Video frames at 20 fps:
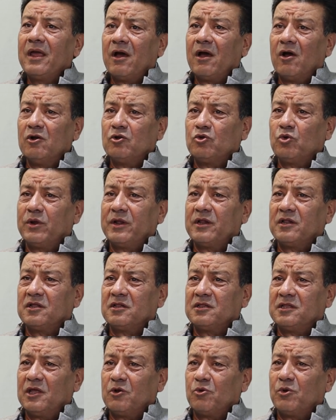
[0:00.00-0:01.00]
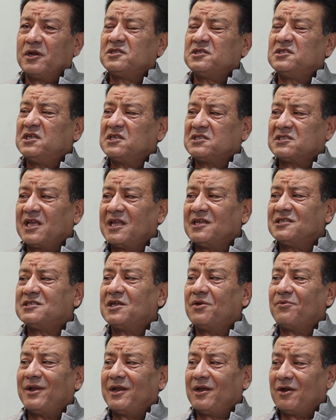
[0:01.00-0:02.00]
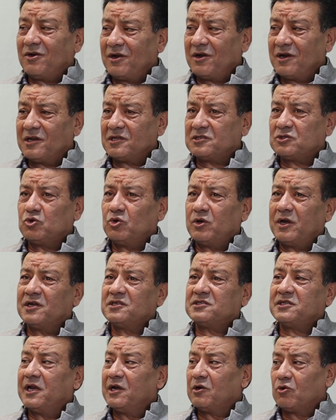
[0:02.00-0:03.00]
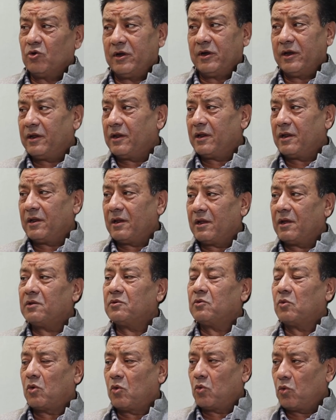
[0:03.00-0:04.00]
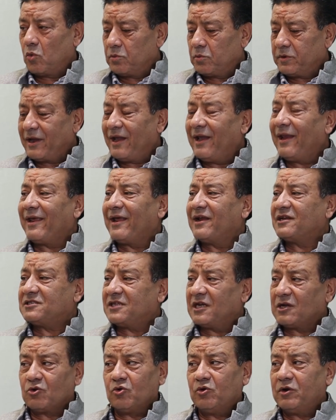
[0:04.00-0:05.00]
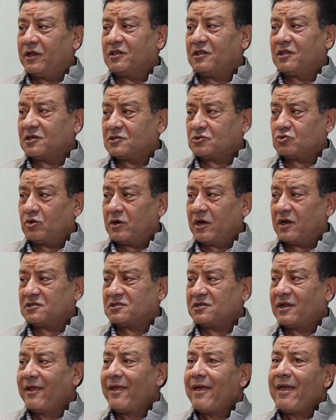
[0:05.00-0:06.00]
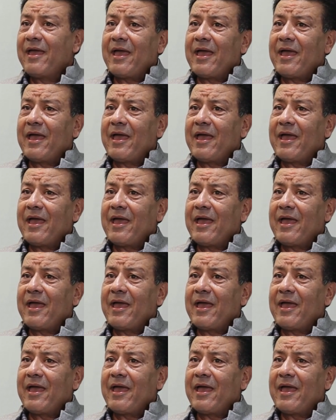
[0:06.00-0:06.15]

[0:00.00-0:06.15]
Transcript: Altogether, there were six and 700 students, including uh, oh, delegates, including the students.